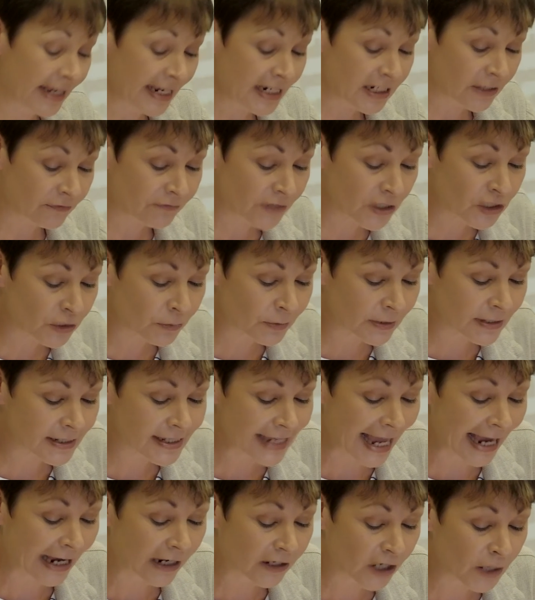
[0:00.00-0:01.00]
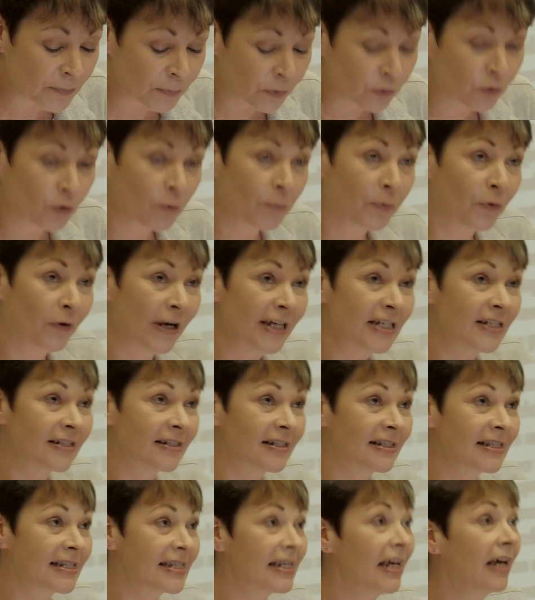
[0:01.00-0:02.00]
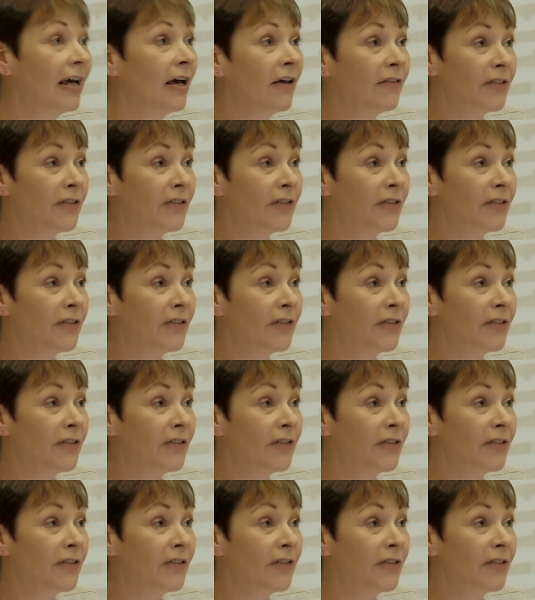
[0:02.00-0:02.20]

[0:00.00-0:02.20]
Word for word: individuals and global corporations